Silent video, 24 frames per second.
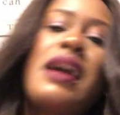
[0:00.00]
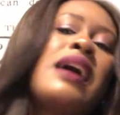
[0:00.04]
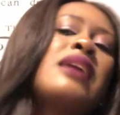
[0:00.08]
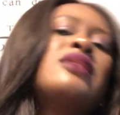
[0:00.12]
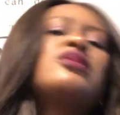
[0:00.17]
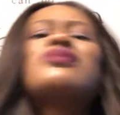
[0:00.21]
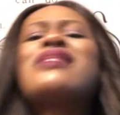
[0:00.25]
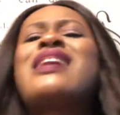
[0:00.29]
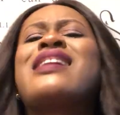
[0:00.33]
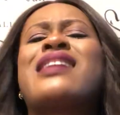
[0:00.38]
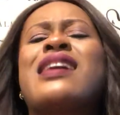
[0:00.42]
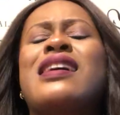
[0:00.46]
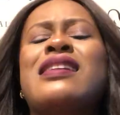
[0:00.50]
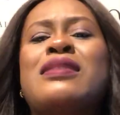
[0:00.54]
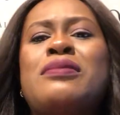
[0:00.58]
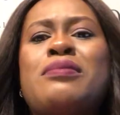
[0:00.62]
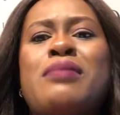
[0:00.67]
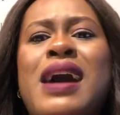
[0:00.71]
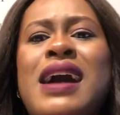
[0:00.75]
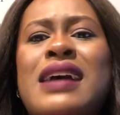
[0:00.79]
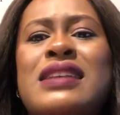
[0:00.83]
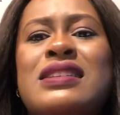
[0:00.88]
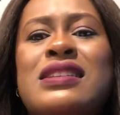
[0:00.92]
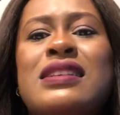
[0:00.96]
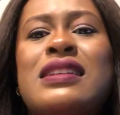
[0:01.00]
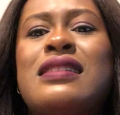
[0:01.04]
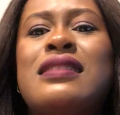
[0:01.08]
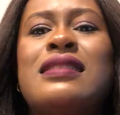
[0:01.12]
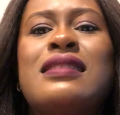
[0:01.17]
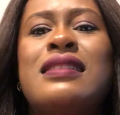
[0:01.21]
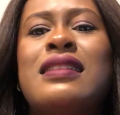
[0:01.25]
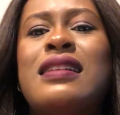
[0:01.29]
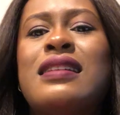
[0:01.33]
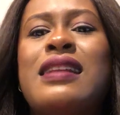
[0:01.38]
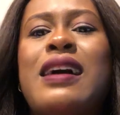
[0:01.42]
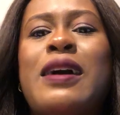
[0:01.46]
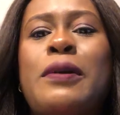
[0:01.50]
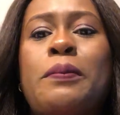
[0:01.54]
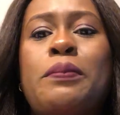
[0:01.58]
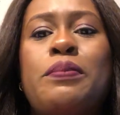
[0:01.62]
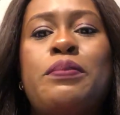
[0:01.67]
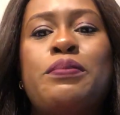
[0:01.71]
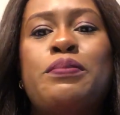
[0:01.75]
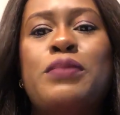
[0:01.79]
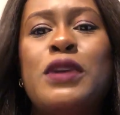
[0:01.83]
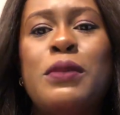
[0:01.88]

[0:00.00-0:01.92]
And so I can imagine that